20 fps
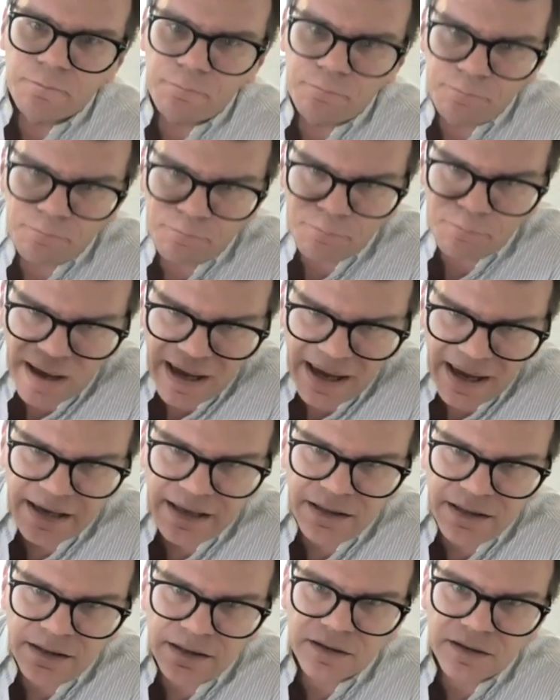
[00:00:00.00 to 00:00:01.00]

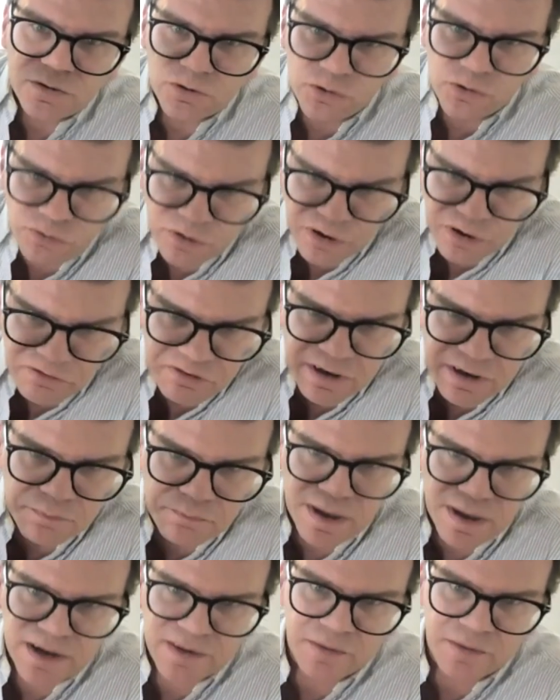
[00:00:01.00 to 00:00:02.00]
pain driven by the